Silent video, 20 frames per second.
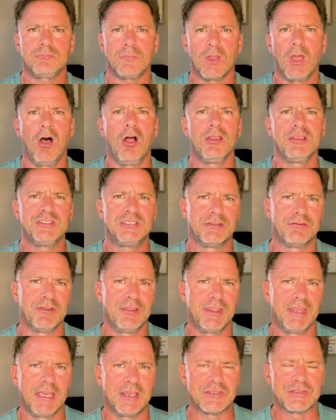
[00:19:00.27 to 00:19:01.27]
all these different
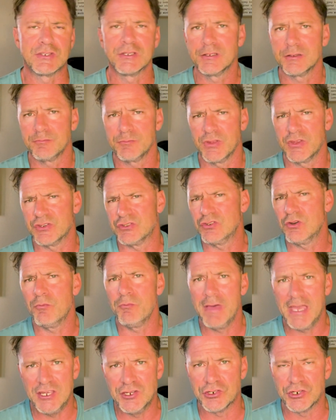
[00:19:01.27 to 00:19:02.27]
things. There's no
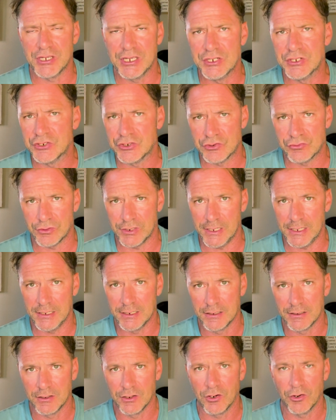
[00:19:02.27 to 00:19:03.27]
major industry
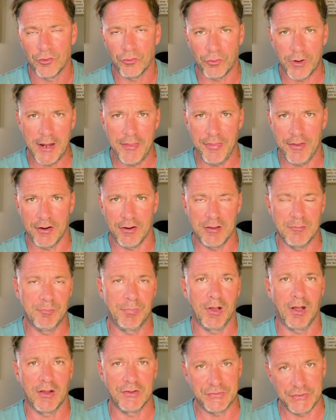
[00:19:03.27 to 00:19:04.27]
right there in
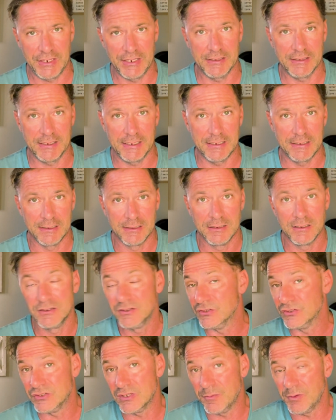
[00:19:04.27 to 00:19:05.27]
Ponce Inlet.
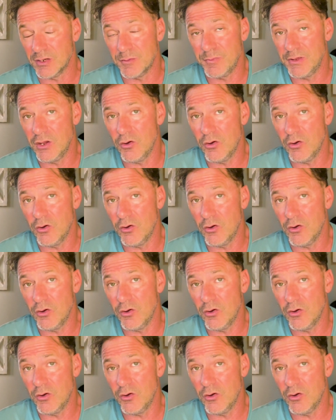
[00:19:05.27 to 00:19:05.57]
So something to be